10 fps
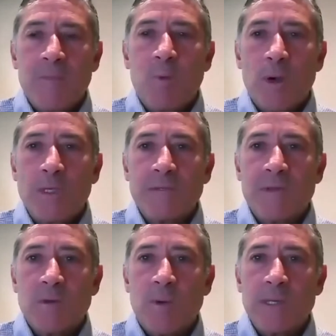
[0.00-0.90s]
importance
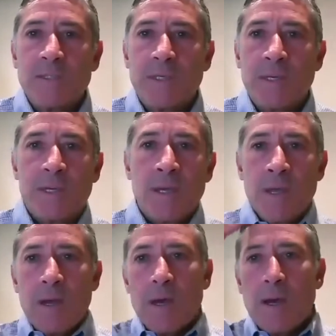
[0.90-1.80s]
of this question.
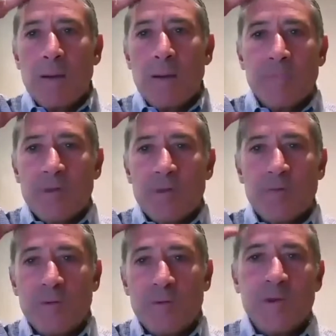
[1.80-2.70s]

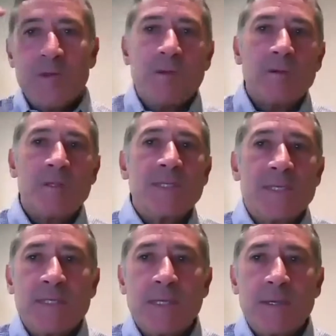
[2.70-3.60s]
So physical
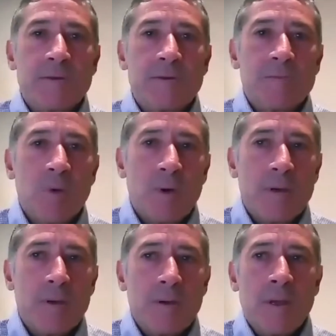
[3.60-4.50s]
distancing is
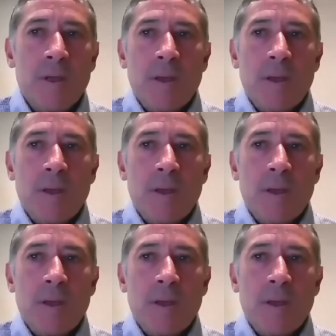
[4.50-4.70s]
important,